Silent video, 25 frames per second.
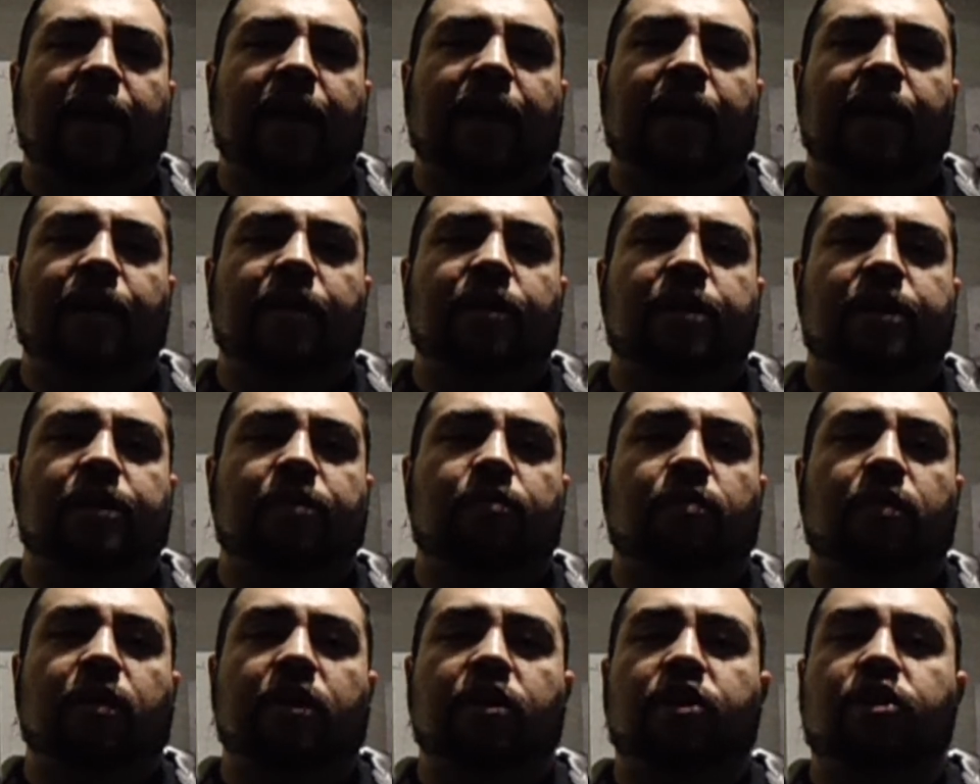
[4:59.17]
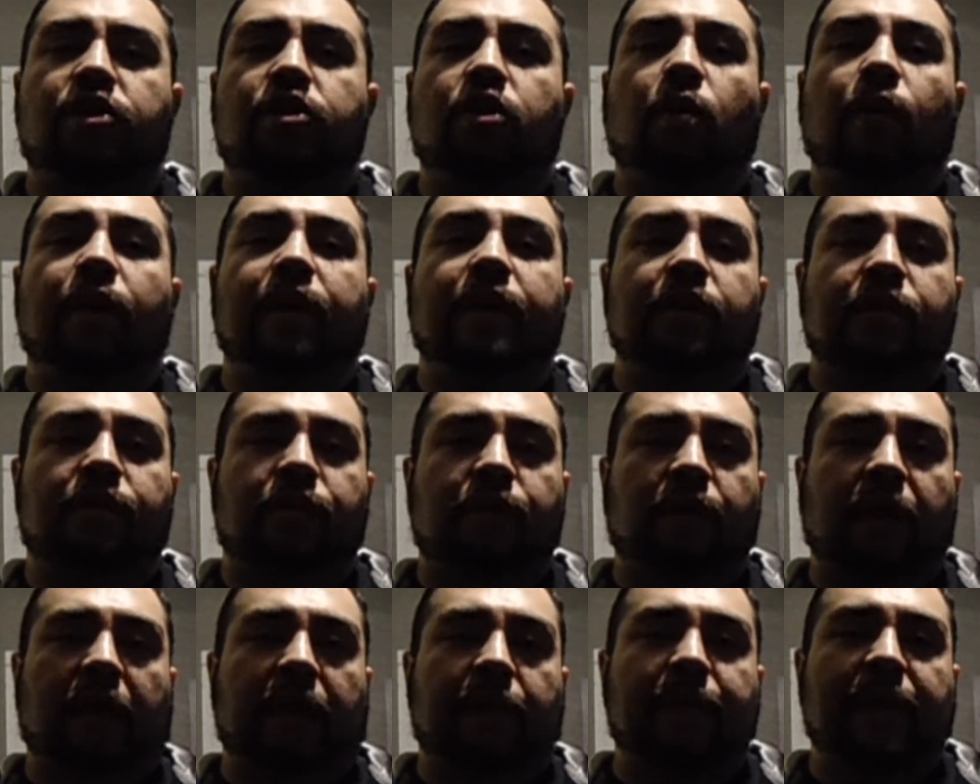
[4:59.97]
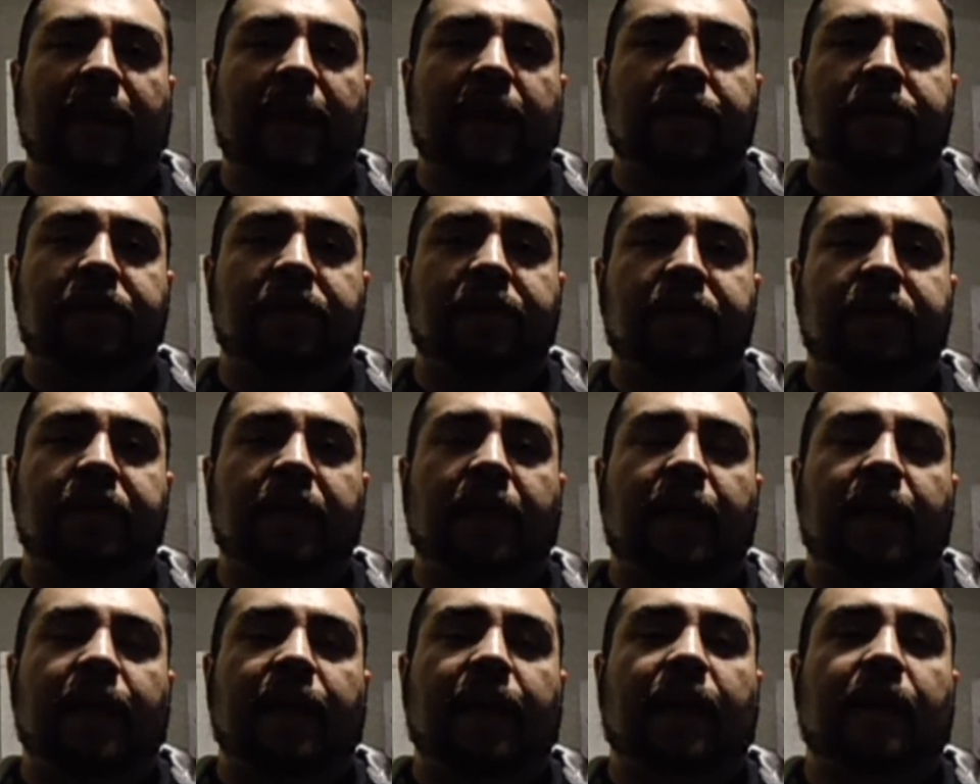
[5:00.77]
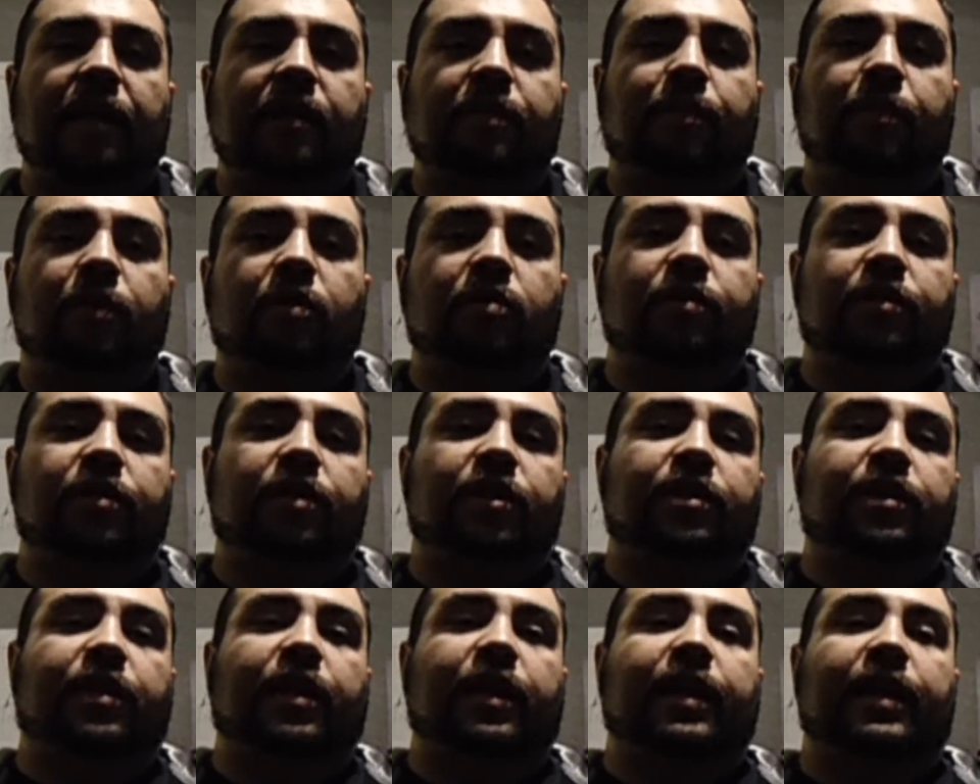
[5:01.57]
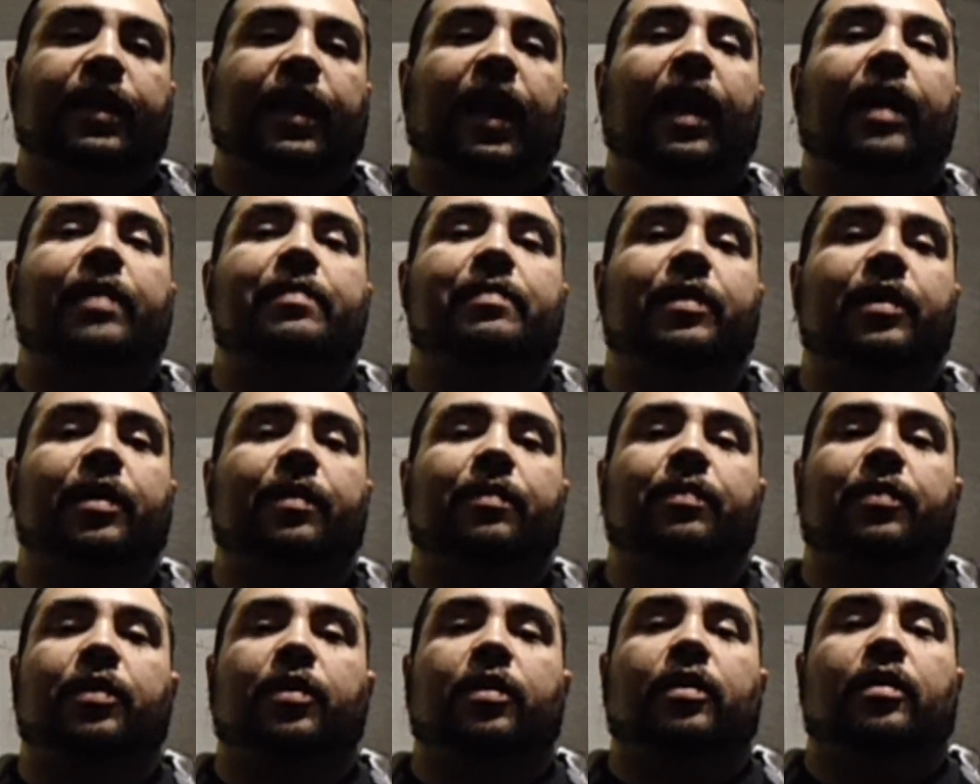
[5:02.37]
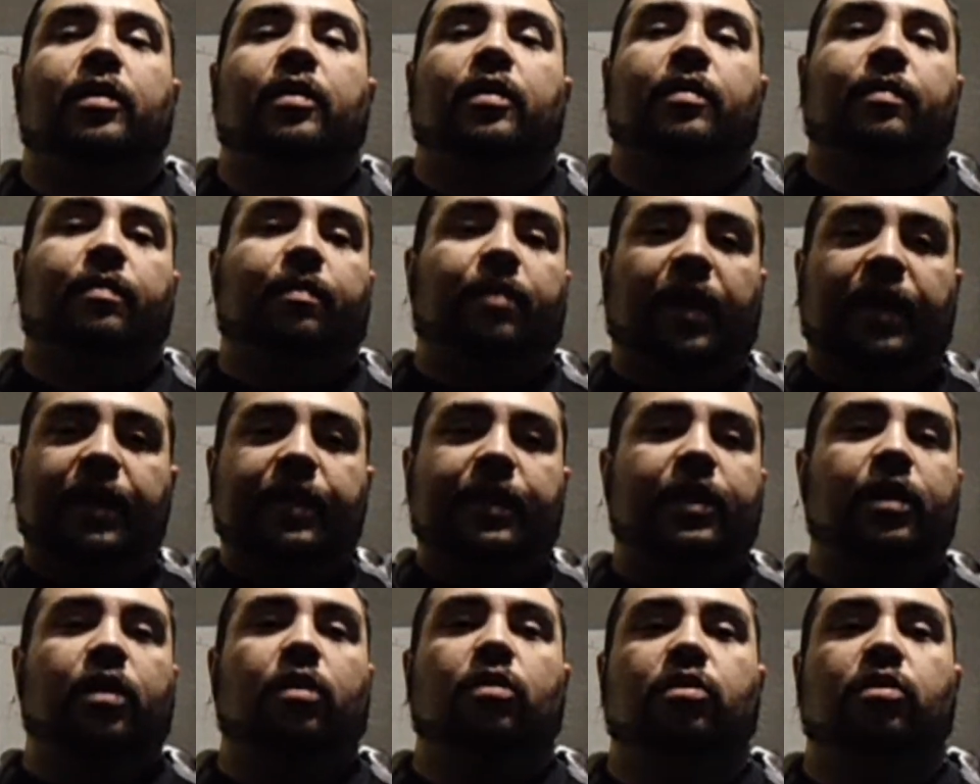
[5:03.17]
and really showing us great matches, as opposed to just getting hyped up by the